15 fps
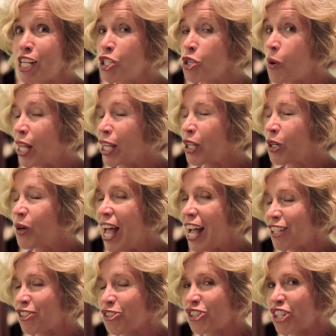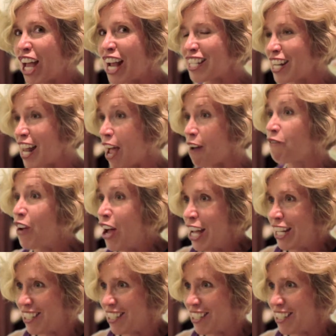do a little exercise and have fun.